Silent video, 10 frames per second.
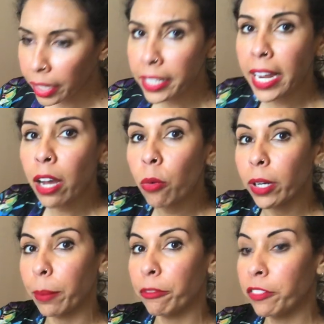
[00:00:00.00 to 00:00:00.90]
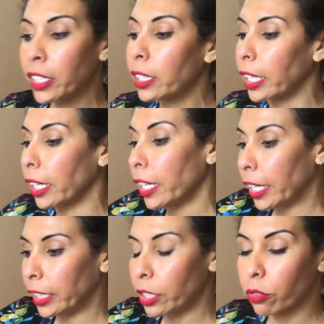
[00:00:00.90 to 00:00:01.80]
And now what I'm feeling,
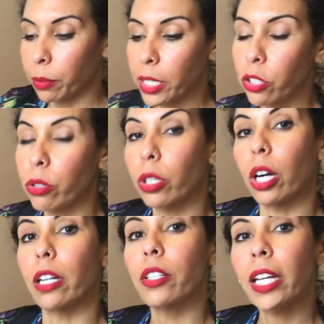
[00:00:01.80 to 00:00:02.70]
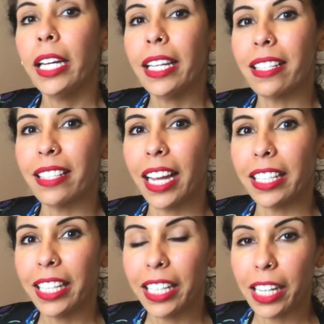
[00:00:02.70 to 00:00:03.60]
at least from these two cards, is
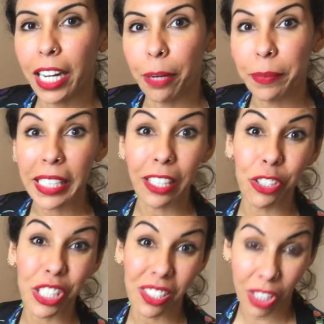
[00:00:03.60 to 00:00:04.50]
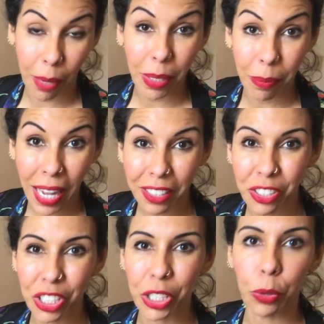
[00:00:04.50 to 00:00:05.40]
that the energies are coming back
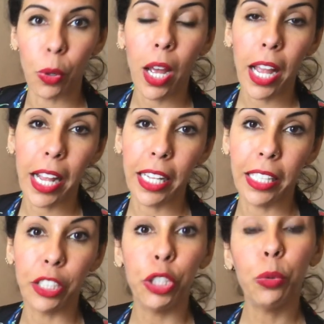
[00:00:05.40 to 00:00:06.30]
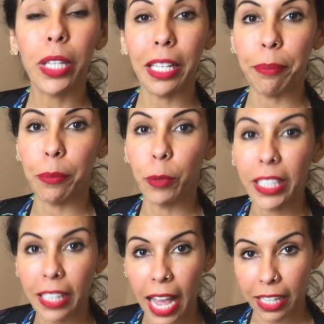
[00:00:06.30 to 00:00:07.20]
to you and you can
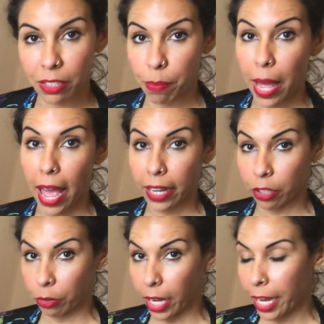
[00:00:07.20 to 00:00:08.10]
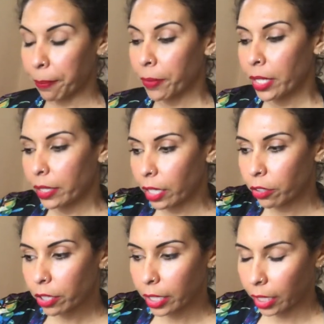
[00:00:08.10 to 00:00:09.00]
relax back, okay? The
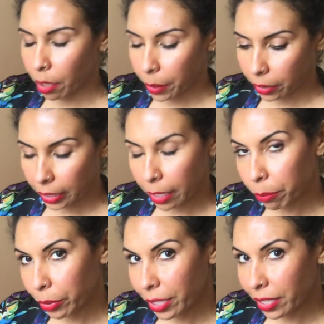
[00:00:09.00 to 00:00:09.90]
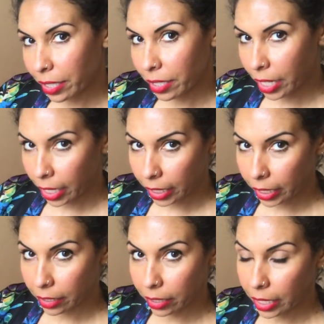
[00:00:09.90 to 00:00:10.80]
other thing about the Empress is that
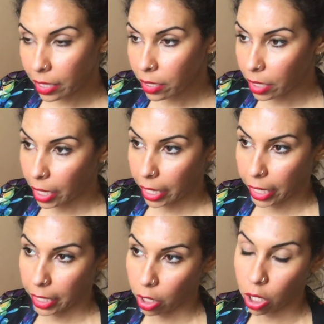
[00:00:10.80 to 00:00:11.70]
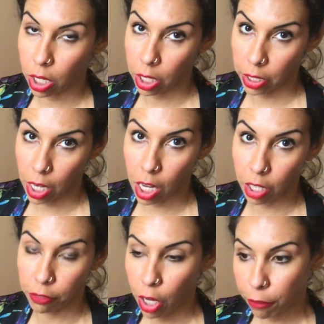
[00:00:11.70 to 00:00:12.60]
it is a card
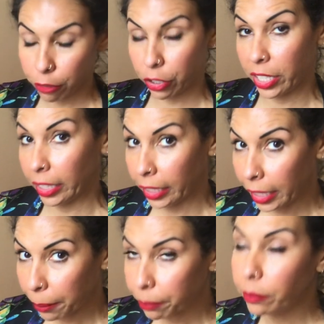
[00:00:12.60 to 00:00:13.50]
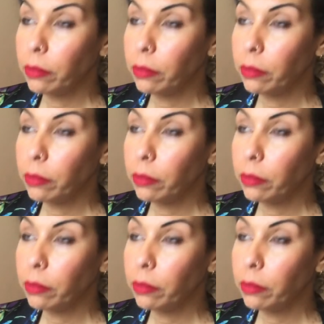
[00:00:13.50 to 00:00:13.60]
of fertility